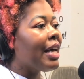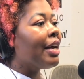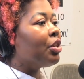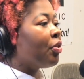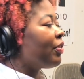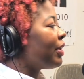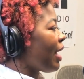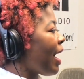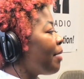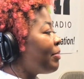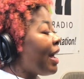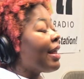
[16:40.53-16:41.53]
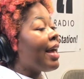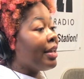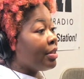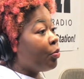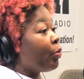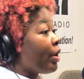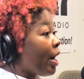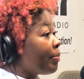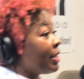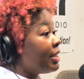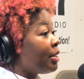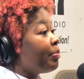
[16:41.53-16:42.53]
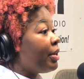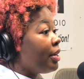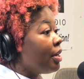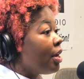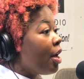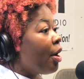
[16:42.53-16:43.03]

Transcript: I know that I'm not at where I need to be.